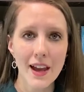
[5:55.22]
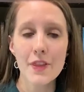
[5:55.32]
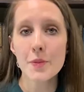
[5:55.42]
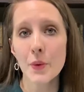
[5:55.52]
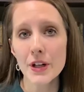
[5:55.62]

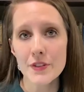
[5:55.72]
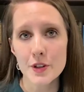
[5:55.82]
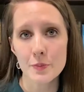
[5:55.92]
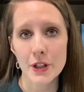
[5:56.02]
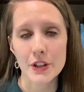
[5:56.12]
And the point of
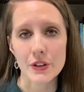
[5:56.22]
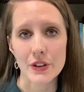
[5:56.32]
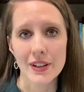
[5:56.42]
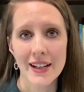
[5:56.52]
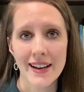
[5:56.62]
this
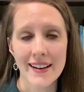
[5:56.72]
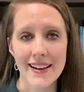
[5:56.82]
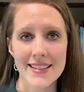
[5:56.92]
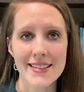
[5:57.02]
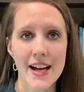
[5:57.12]
miracle
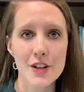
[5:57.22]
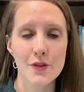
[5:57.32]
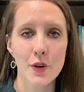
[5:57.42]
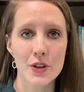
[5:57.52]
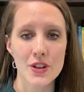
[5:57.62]
is not to
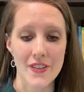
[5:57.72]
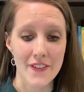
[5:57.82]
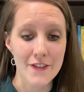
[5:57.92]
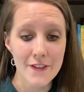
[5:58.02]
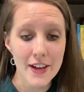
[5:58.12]
focus on the
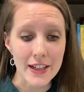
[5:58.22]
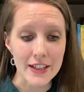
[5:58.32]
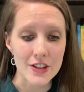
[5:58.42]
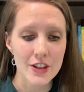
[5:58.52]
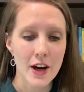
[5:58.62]

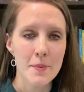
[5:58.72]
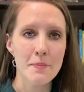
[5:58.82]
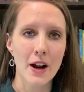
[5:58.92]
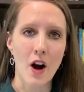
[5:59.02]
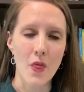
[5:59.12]
fish,
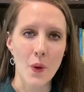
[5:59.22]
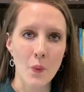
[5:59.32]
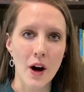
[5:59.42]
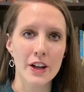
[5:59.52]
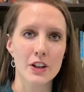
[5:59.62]
but on the
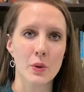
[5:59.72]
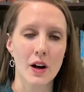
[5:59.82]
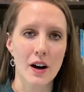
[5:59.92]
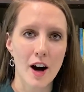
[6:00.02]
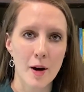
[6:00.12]
one who
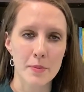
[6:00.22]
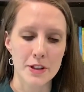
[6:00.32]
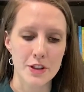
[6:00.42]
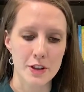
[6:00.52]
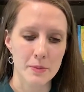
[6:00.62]

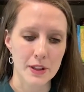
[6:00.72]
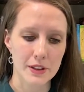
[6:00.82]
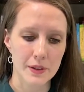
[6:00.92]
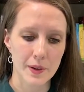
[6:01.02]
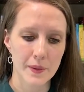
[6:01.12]
accomplished the
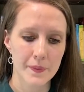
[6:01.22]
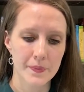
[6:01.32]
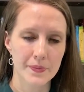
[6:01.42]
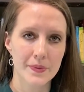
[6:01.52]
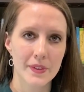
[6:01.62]
miracle.
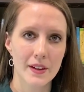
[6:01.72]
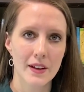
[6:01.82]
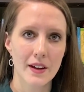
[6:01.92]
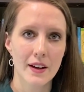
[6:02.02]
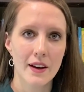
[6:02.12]

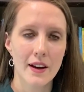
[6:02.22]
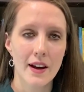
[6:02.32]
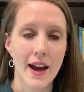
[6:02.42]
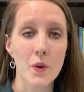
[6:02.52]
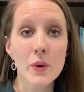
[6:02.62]

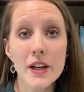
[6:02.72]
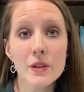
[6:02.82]
We